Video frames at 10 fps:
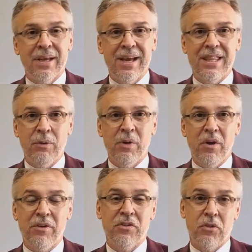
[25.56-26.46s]
I think we
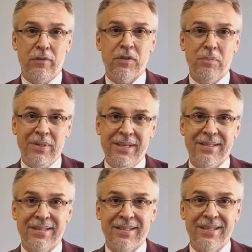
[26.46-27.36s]
all deserve some
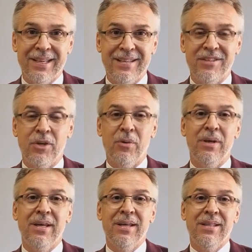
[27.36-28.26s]
peace. And
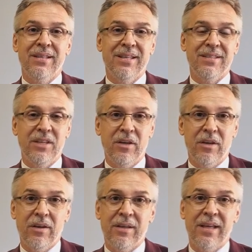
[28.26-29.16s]
so this
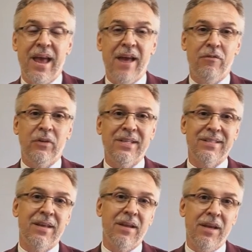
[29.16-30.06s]
year, every
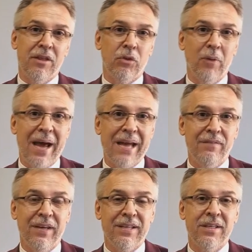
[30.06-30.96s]
Sunday through
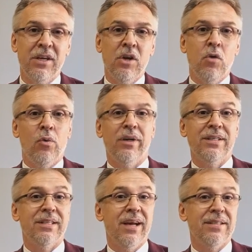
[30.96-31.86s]
Advent, we're
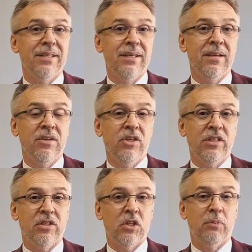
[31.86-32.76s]
discussing
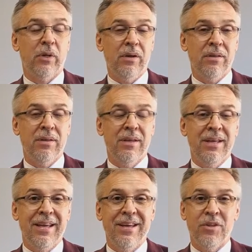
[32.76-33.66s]
Jesus' birth
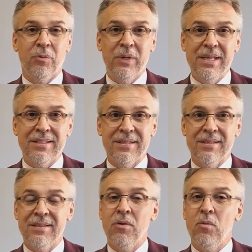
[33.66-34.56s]
and the
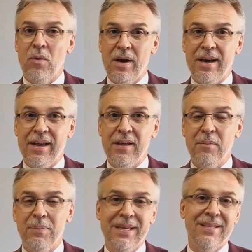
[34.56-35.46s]
reason why
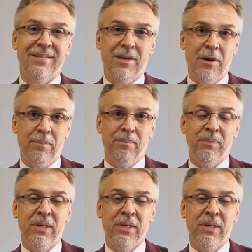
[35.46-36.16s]
peace has come.